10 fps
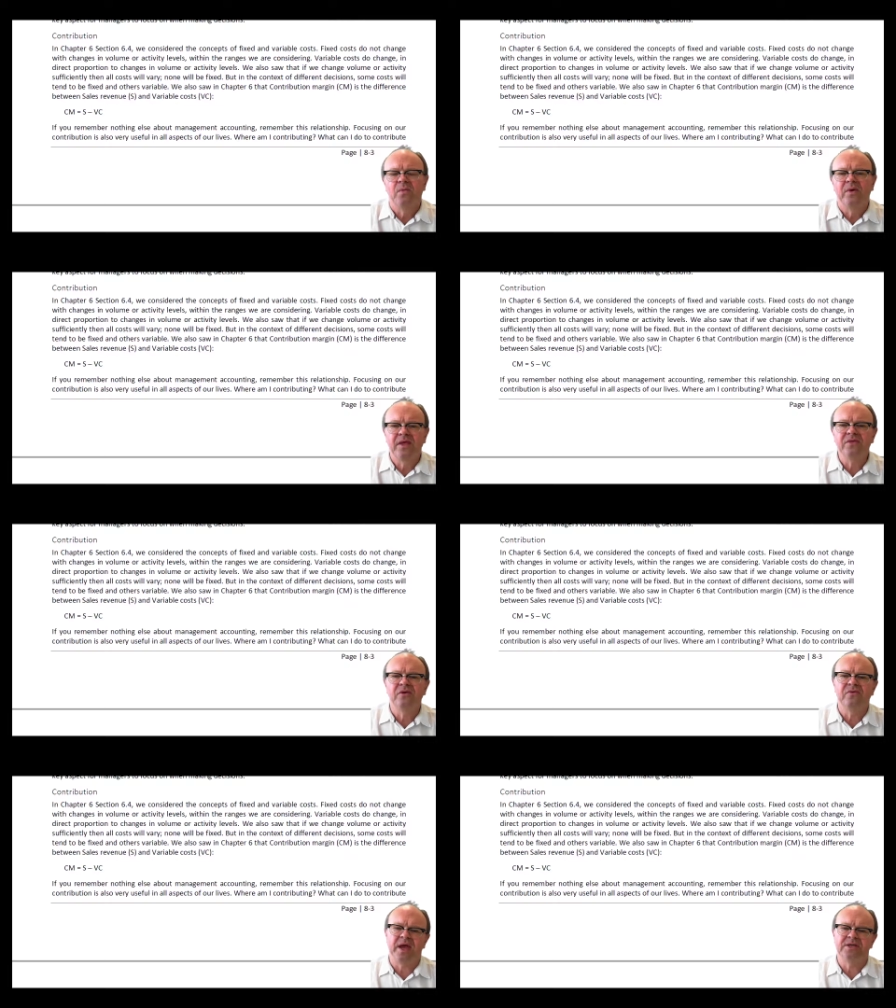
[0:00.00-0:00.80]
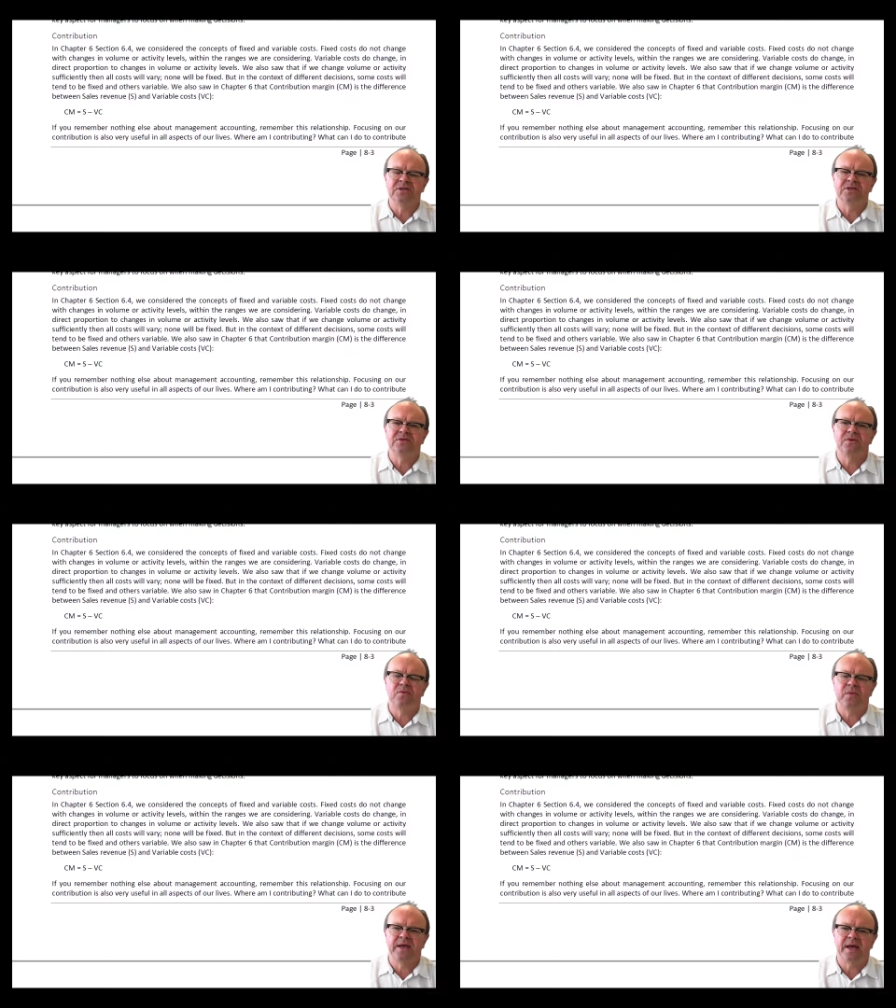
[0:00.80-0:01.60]
within the ranges
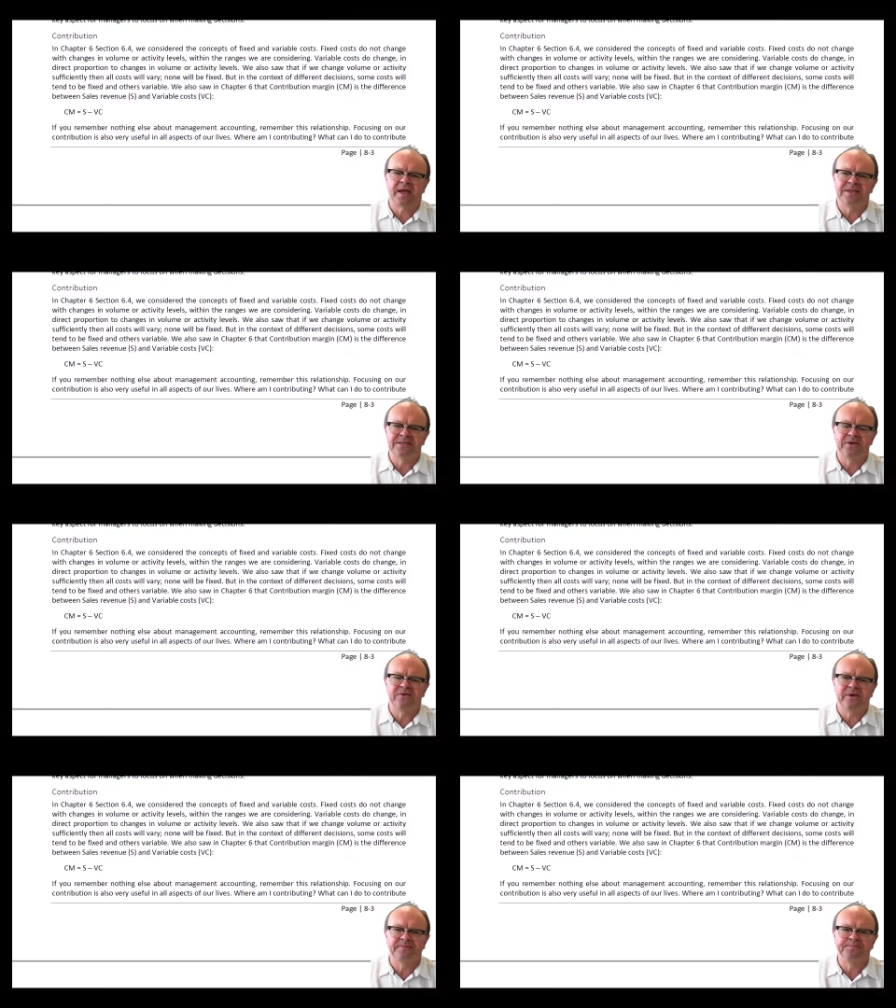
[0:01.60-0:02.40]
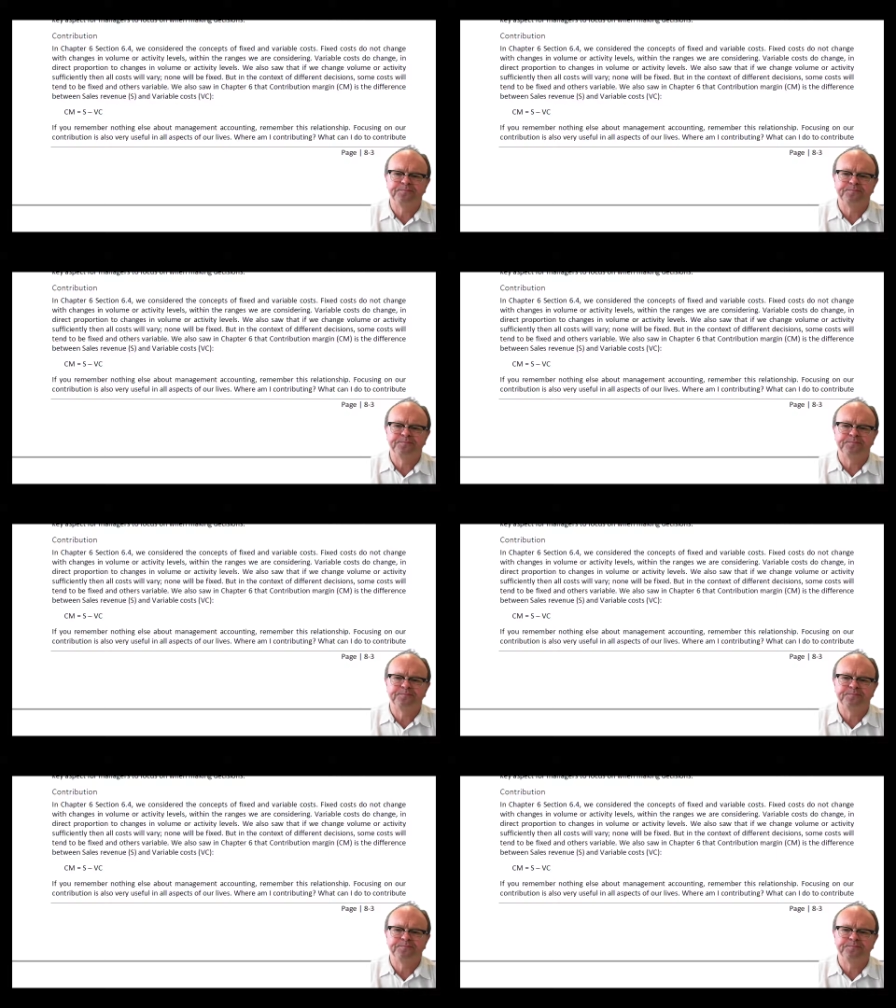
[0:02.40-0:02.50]
we are considering.